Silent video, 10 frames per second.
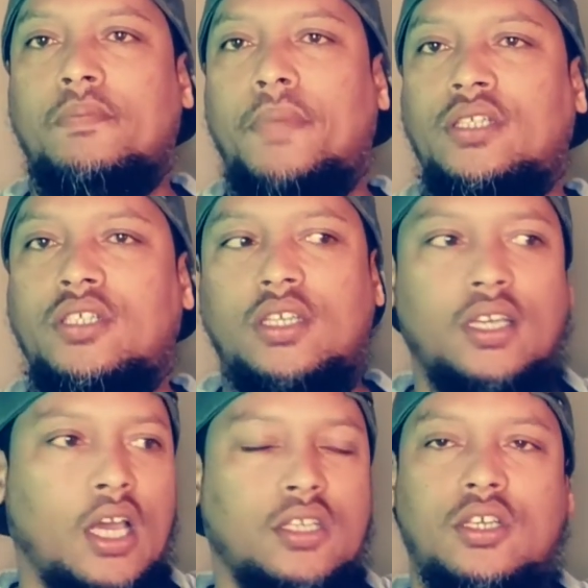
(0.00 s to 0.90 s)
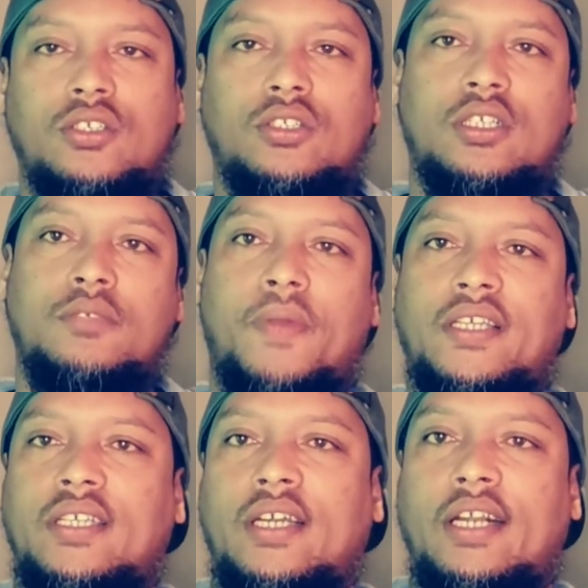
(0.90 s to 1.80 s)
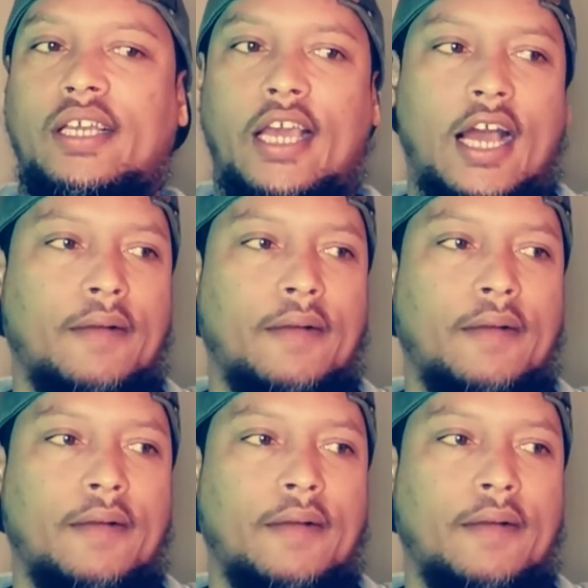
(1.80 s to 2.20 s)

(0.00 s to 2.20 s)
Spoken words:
bitchy, she's just basically